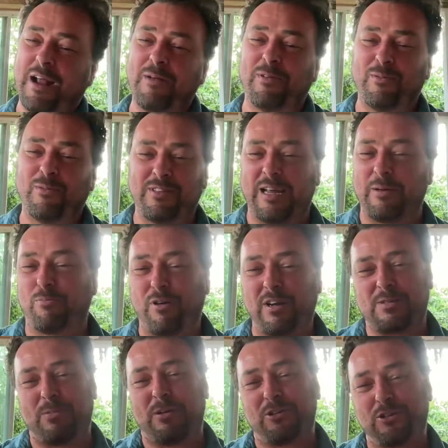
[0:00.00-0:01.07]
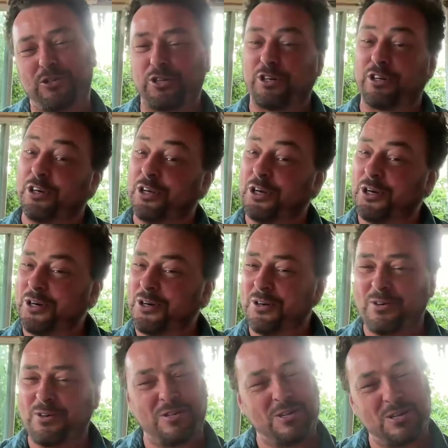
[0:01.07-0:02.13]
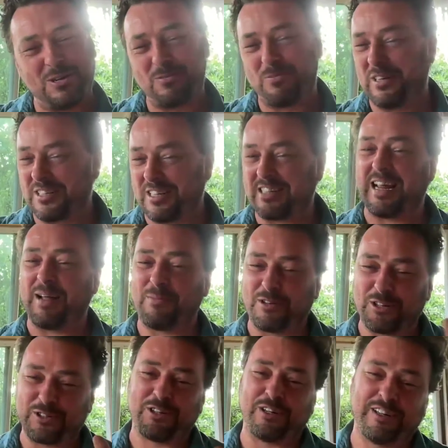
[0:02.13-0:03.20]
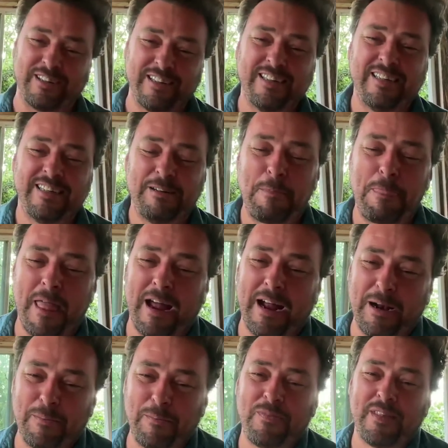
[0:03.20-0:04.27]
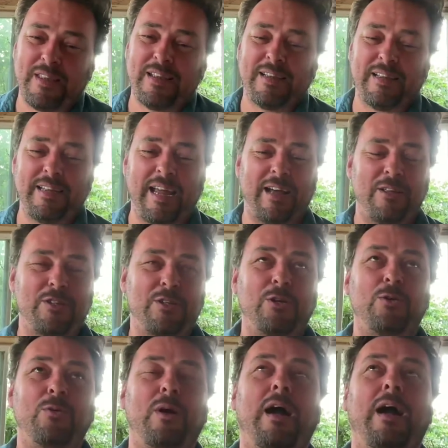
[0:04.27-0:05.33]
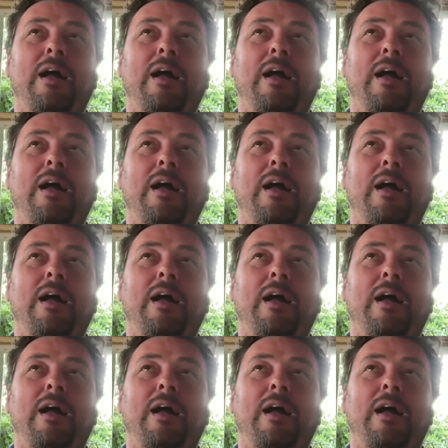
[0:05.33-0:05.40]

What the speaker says: problem with like bricks measure sugar. No, bricks does not measure sugar. Um, yeah. So